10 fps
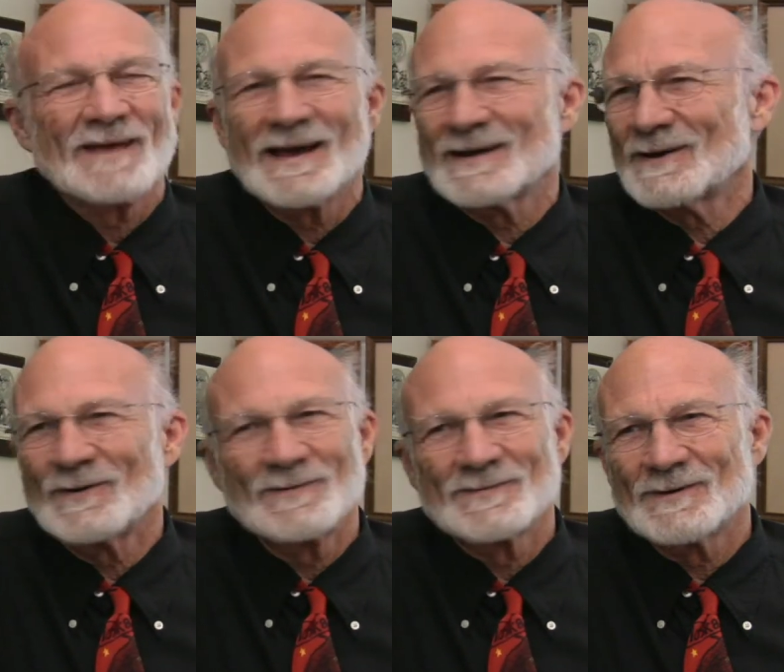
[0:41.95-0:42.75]
that
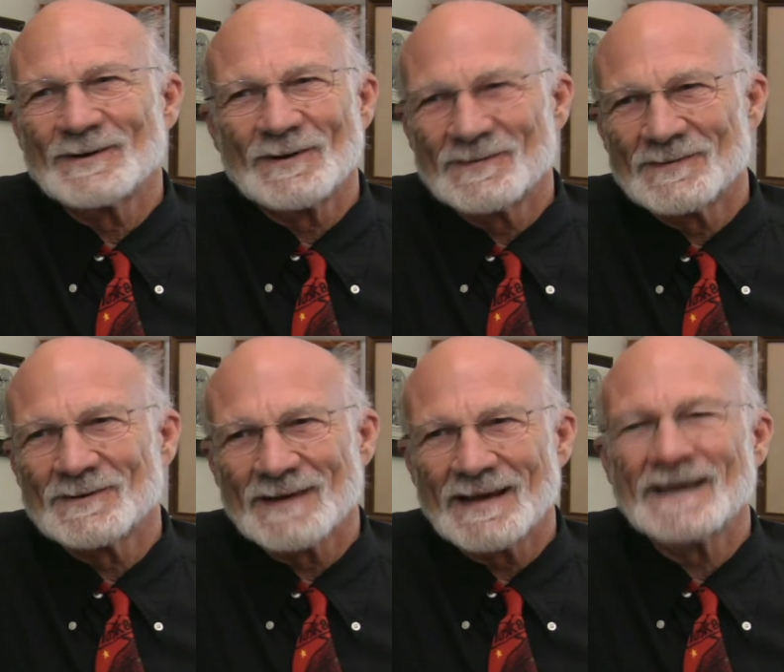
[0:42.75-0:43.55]
over and
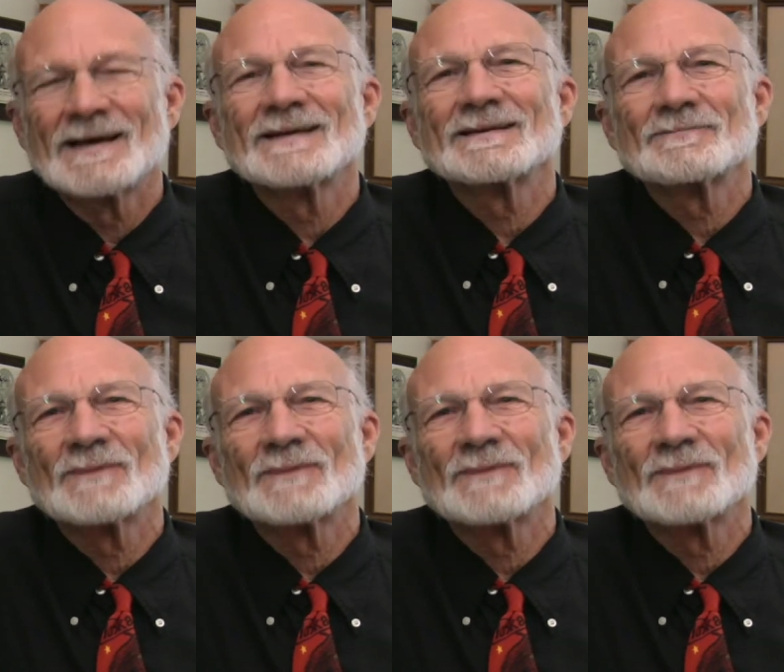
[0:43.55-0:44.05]
over again,